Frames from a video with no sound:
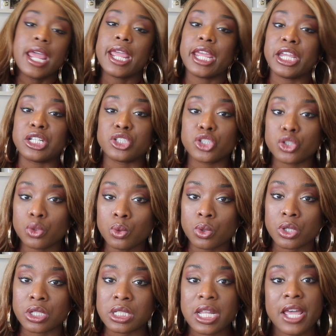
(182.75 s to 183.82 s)

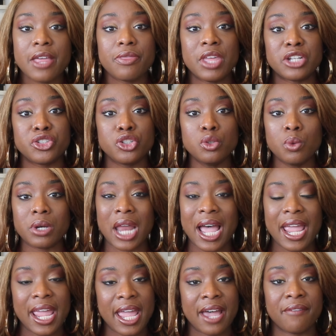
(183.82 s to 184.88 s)
ensures that you will
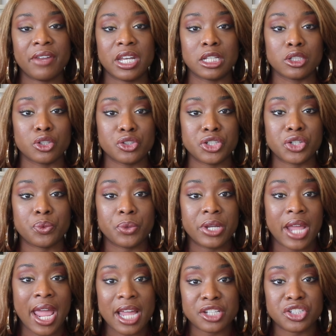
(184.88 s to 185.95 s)
not have an allergic
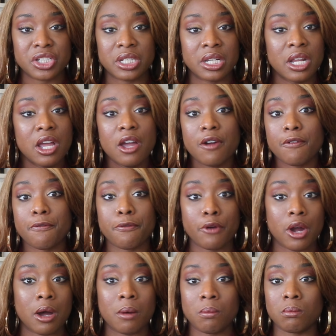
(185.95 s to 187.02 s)
reaction
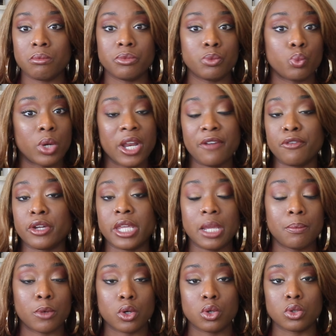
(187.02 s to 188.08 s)
from whatever
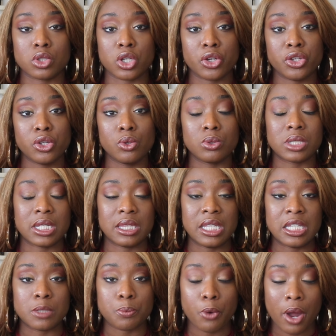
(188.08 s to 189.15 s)
chemicals are used in
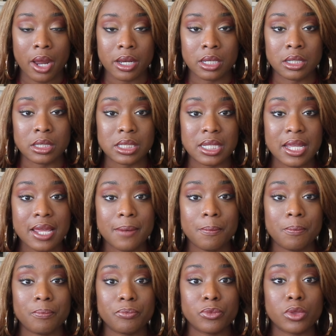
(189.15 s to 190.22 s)
these products.
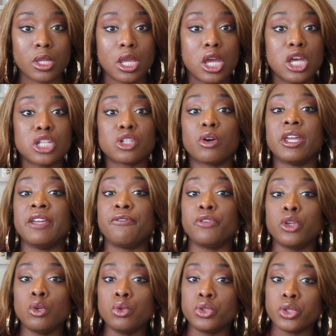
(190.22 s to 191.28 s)
So
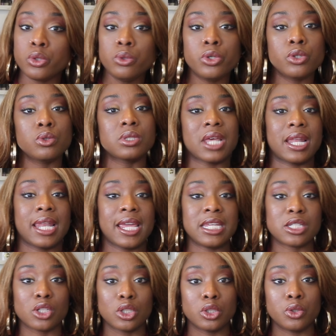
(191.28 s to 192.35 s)
if you do use that
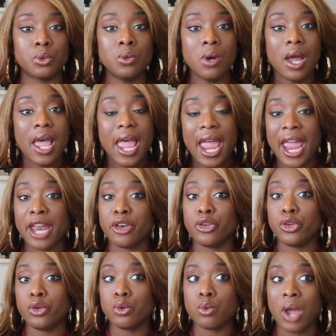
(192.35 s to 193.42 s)
lace glue and
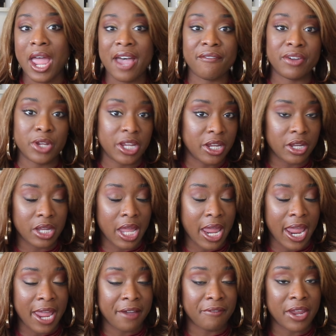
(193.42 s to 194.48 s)
you have a
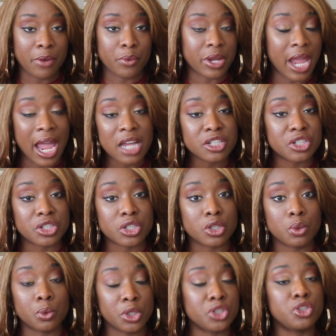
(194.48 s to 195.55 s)
have a reaction
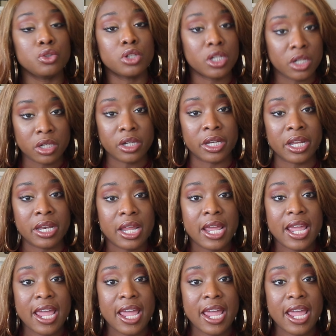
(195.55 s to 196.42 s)
to it, you could